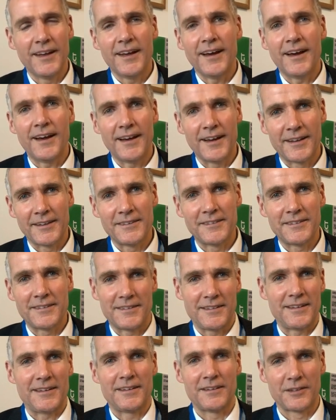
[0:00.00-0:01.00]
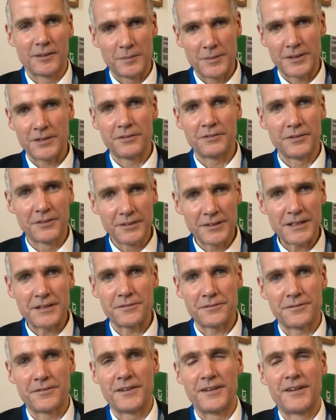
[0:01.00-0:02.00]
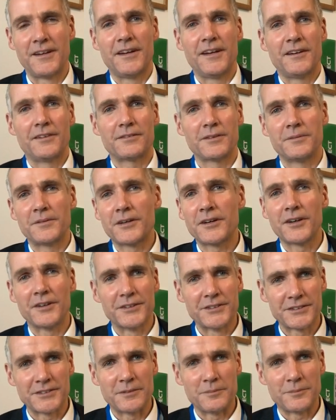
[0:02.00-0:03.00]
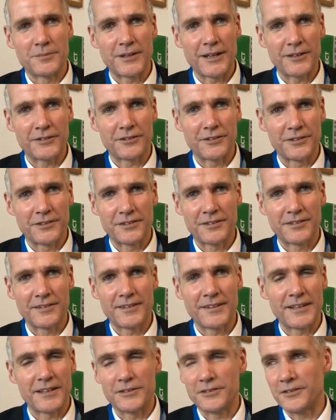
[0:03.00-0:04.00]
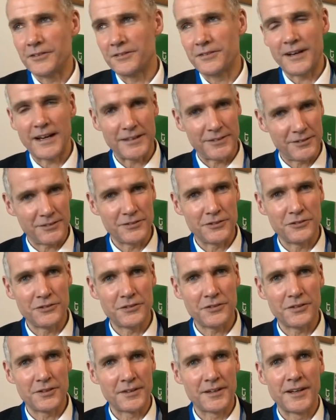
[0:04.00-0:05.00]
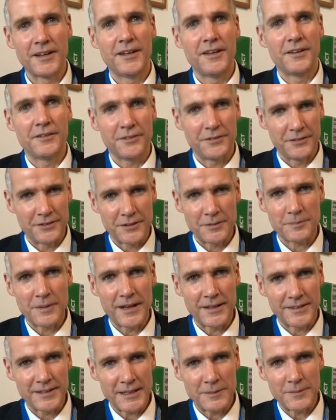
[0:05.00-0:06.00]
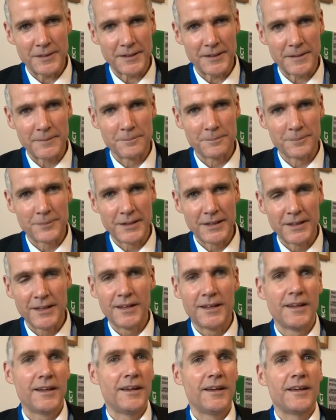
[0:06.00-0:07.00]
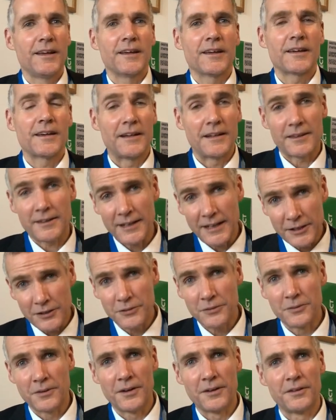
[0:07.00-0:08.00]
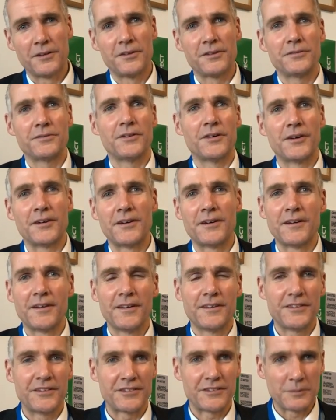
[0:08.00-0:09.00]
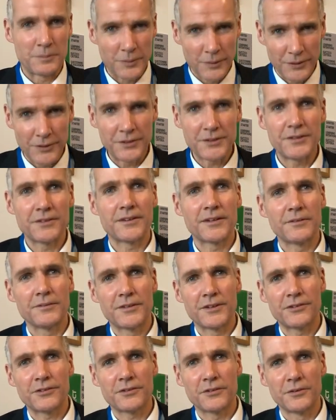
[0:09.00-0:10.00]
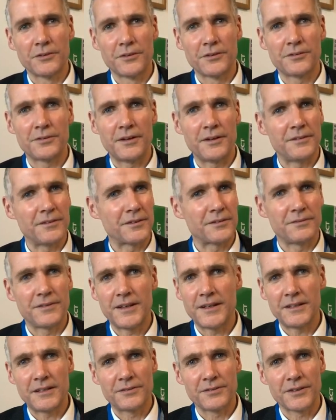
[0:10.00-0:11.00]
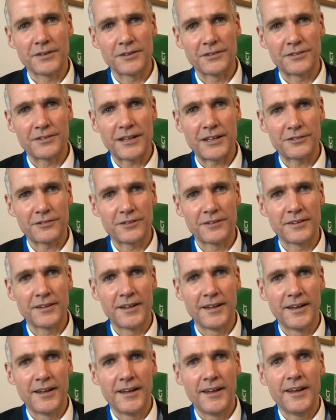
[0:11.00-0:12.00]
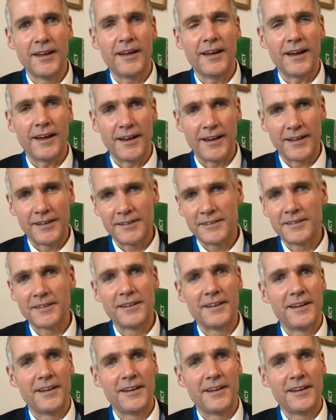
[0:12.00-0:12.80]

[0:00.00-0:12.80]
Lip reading: and a little bit of relief from the constant pressures that you've had to endure through this pandemic. Can I thank you all for the support you've given the school throughout this very difficult session and